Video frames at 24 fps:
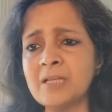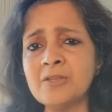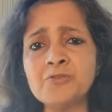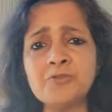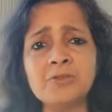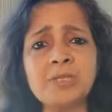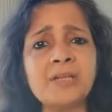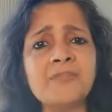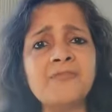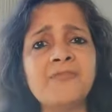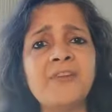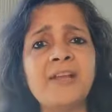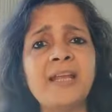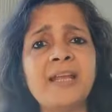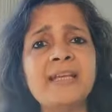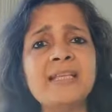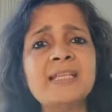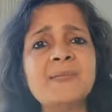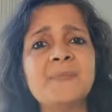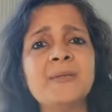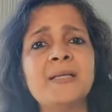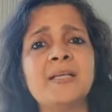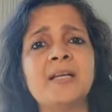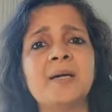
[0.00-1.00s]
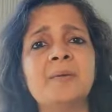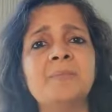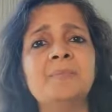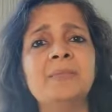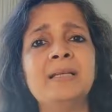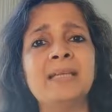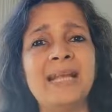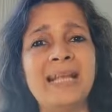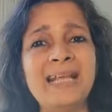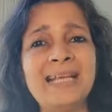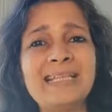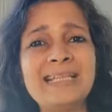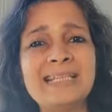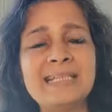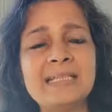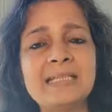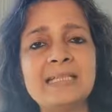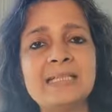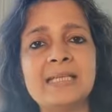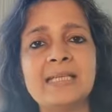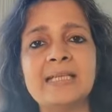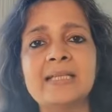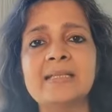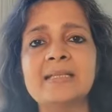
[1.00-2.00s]
so that flares become less
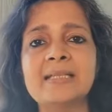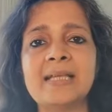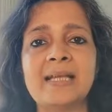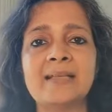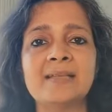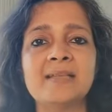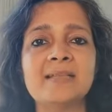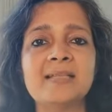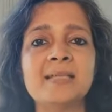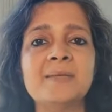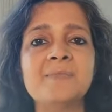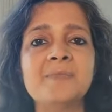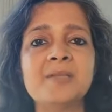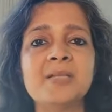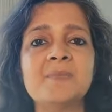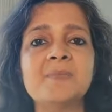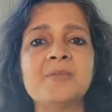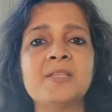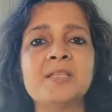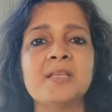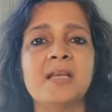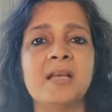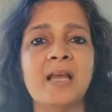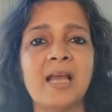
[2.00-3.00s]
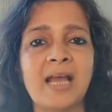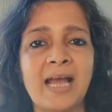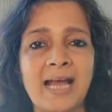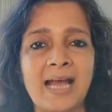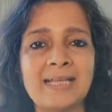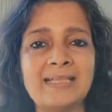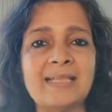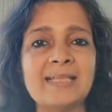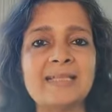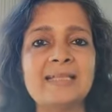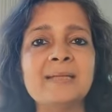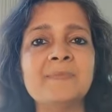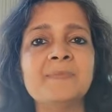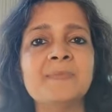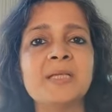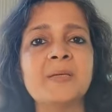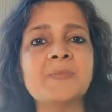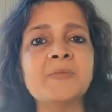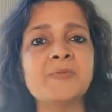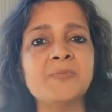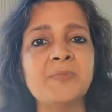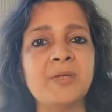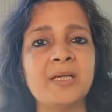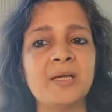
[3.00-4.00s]
intense and the
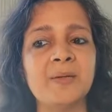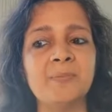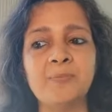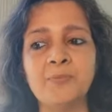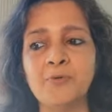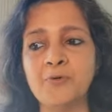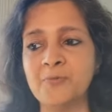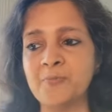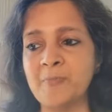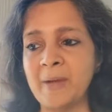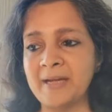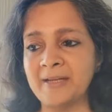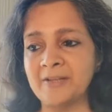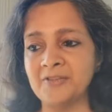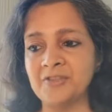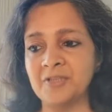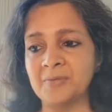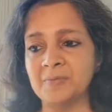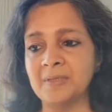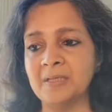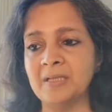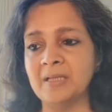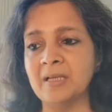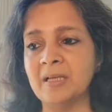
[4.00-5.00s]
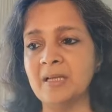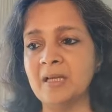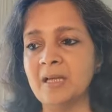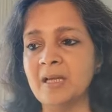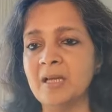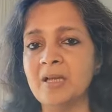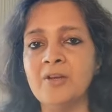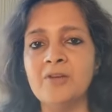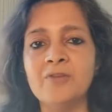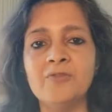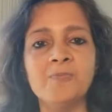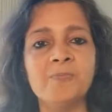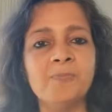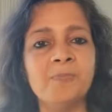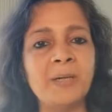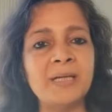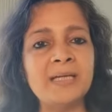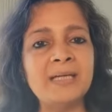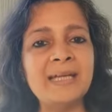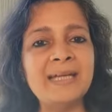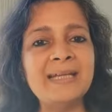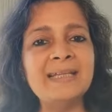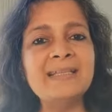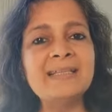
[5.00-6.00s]
symptoms become more manageable.
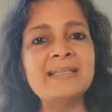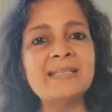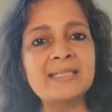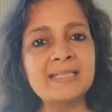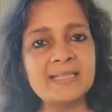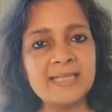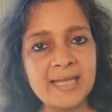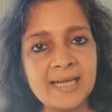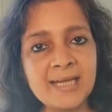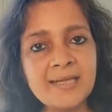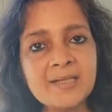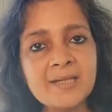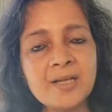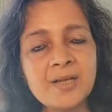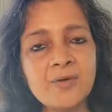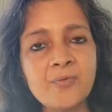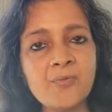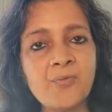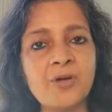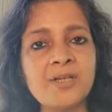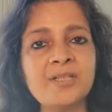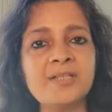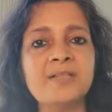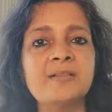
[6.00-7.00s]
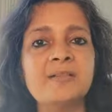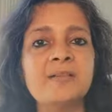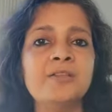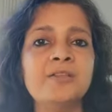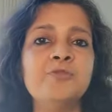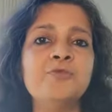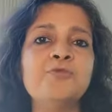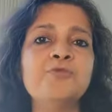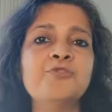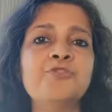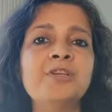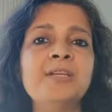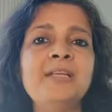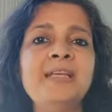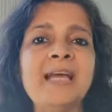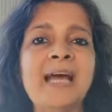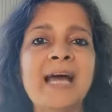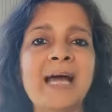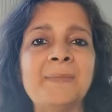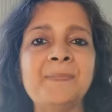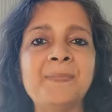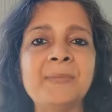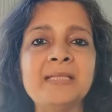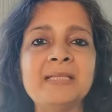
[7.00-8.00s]
But instead, what usually
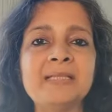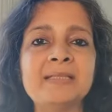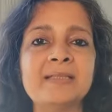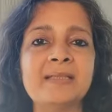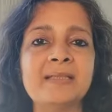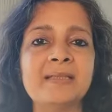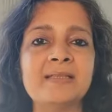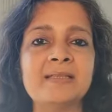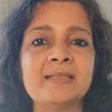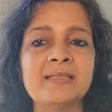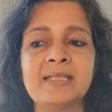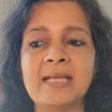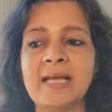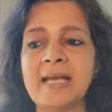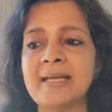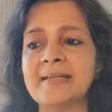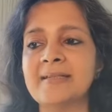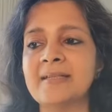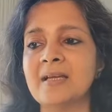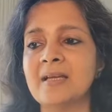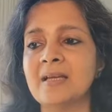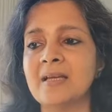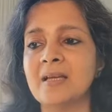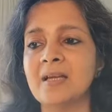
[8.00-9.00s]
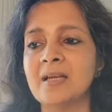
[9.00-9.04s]
happens is that